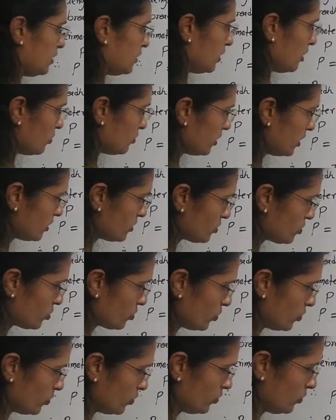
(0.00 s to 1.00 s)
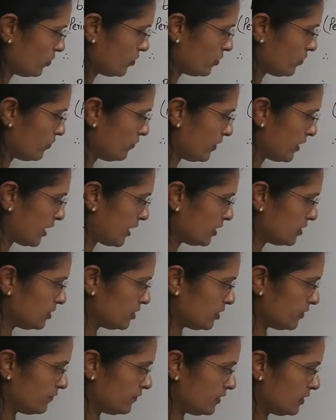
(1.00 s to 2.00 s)
Now this 2 we can
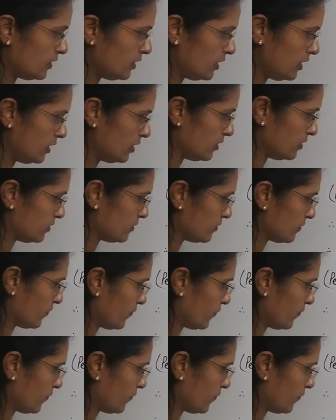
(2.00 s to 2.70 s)
shift here,